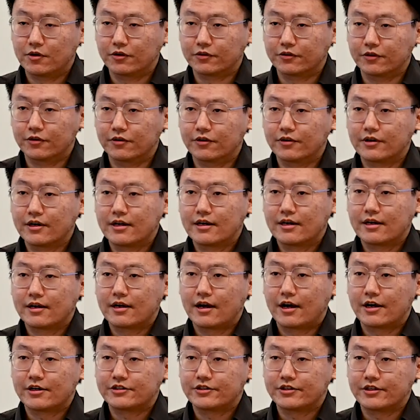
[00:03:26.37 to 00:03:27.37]
model
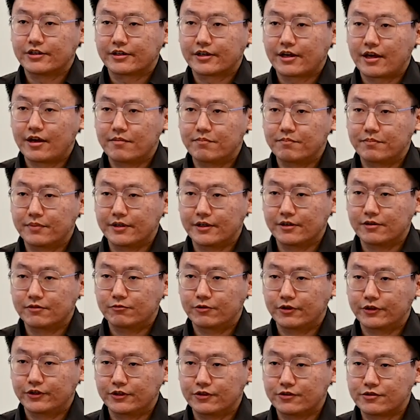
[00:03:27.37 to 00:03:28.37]
actually can be
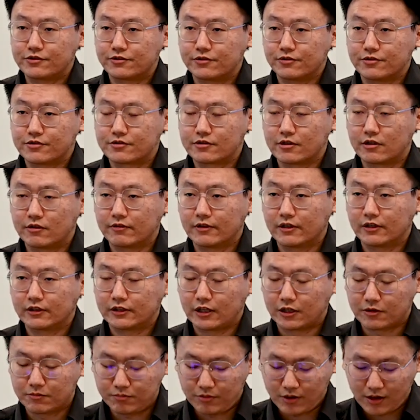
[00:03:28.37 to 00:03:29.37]
reduced to solving
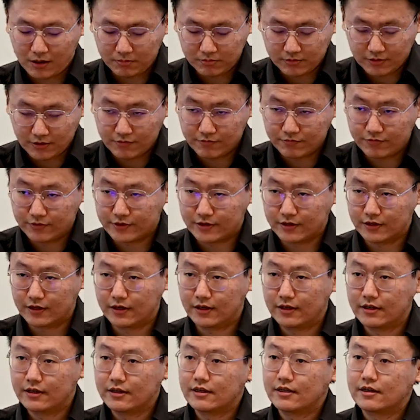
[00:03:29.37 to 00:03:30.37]
that problem to
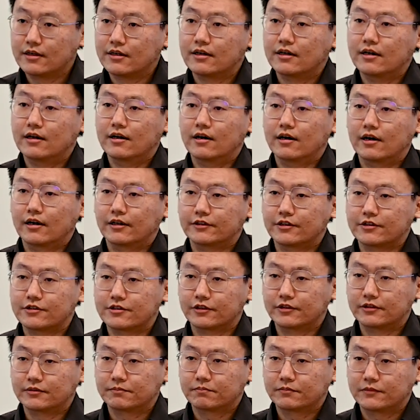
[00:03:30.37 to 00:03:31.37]
the
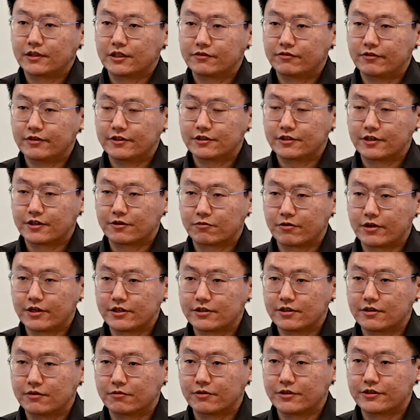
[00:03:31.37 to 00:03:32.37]
another differential
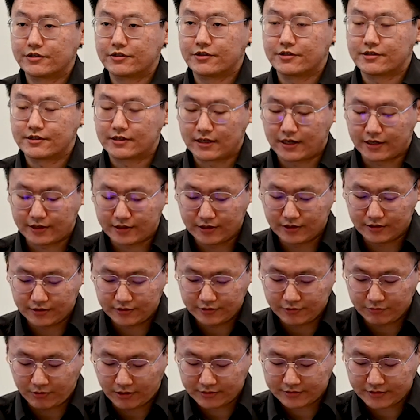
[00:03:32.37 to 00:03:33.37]
equation, which is like the
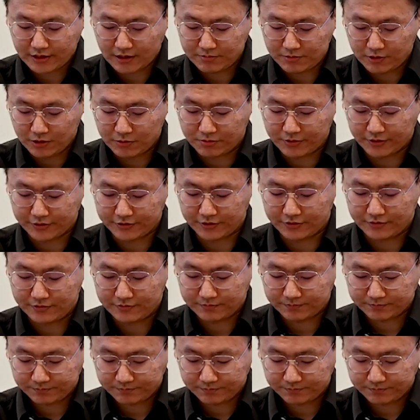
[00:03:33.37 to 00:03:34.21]
Dirac type operator.